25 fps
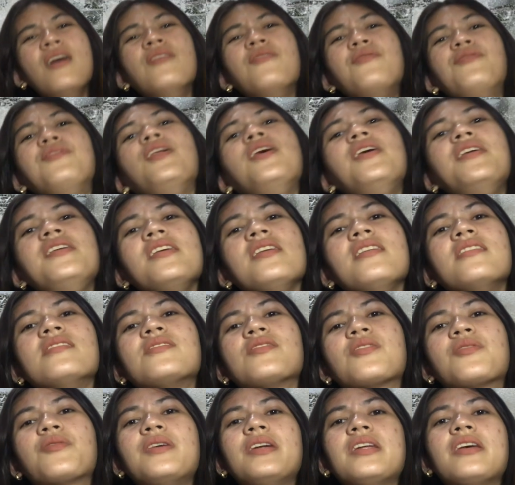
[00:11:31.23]
Flooding is
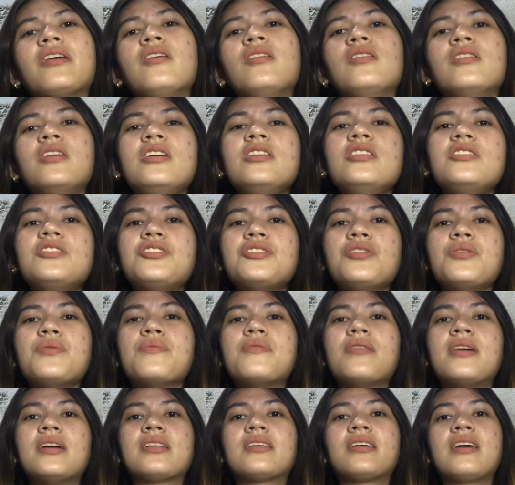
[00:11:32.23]
a critical issue
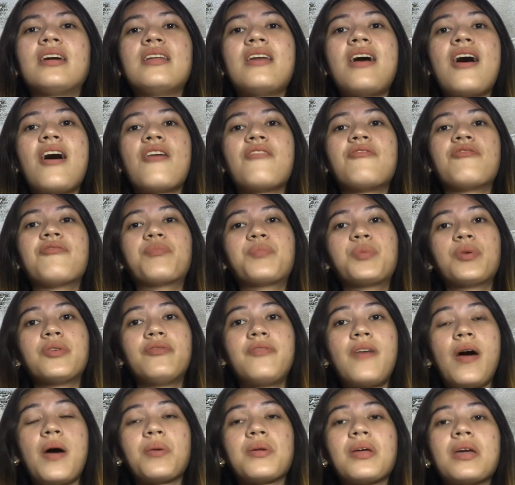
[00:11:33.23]
that can have
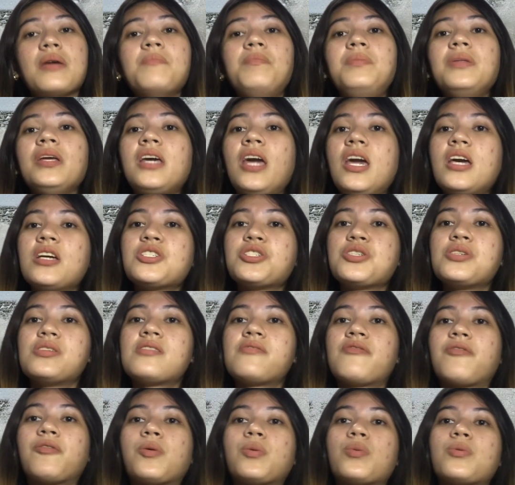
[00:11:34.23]
profound implications
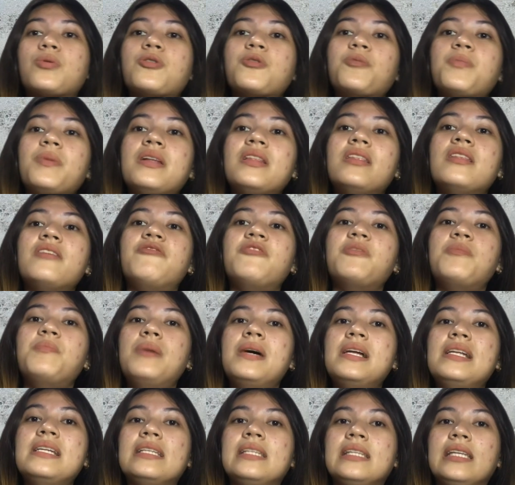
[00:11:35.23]
for urban
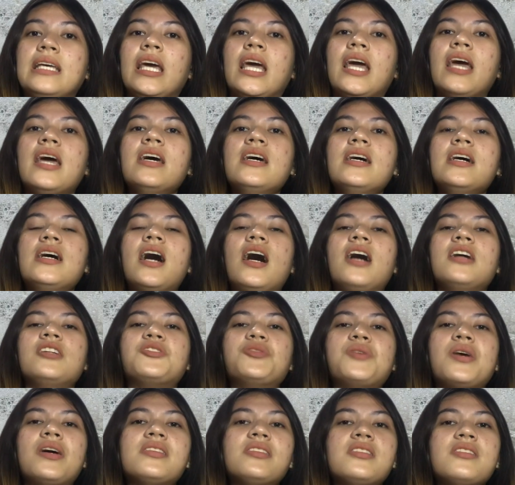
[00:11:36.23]
livability.
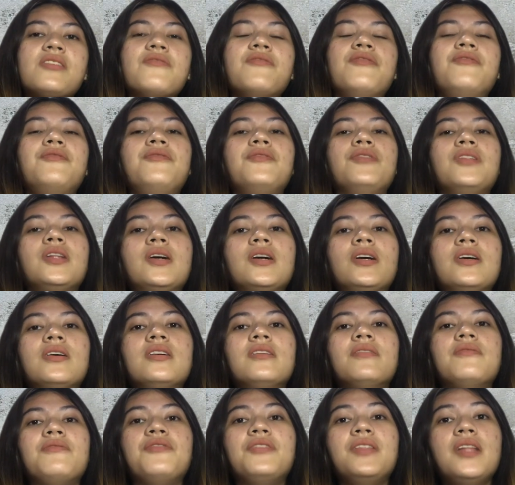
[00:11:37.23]
Addressing
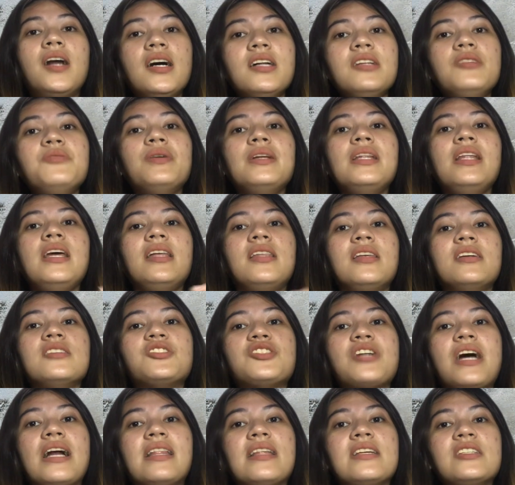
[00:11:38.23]
flood related
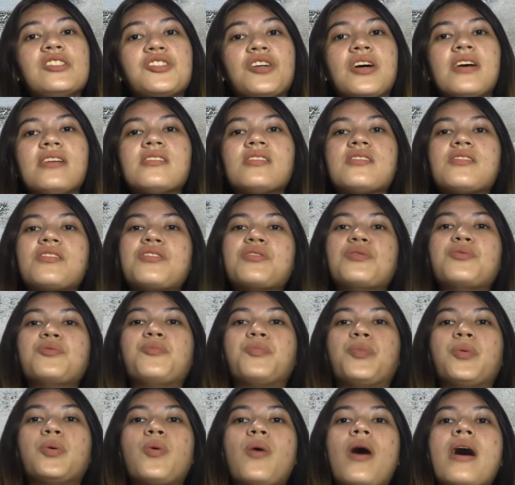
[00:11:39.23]
challenges through
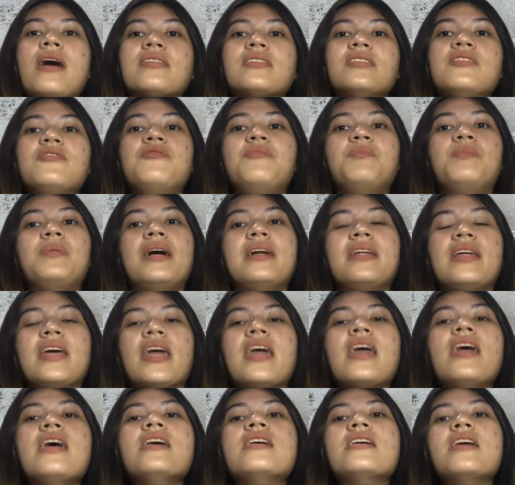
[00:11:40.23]
proactive planning
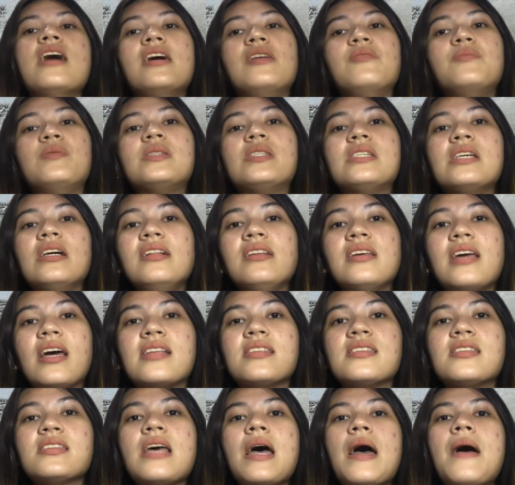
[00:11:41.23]
and
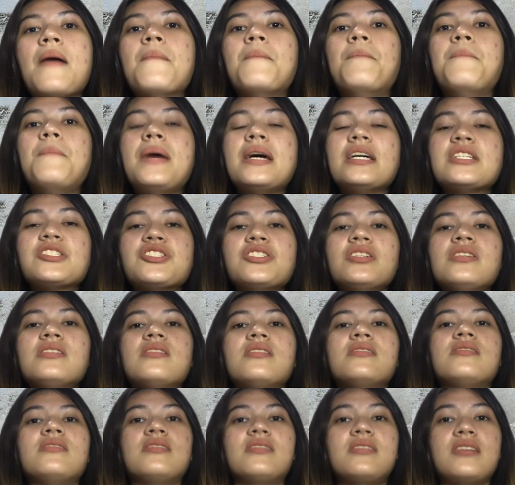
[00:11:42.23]
resilience measures
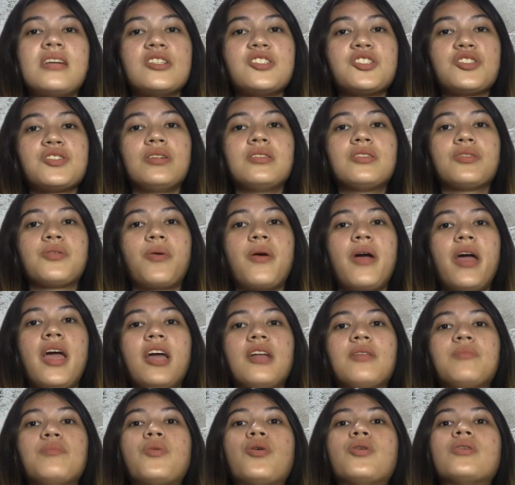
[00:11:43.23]
is essential to
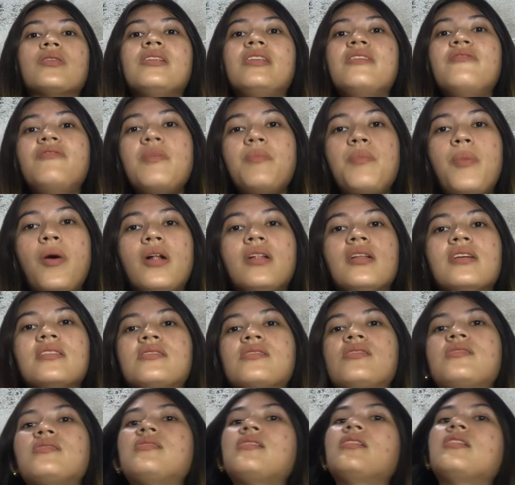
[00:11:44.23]
create more livable and
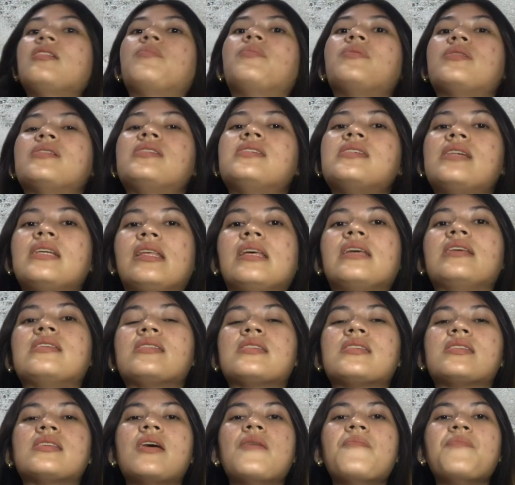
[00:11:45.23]
sustainable
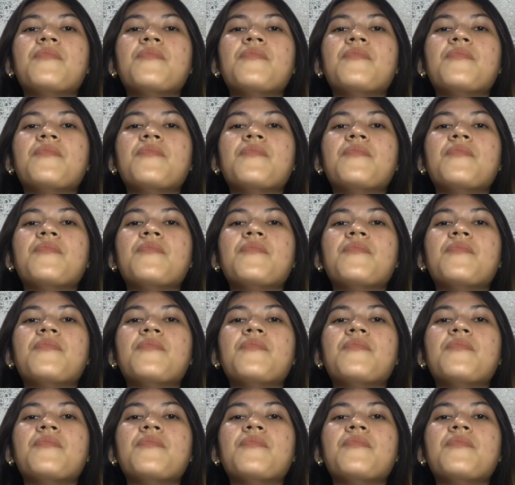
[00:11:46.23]
cities.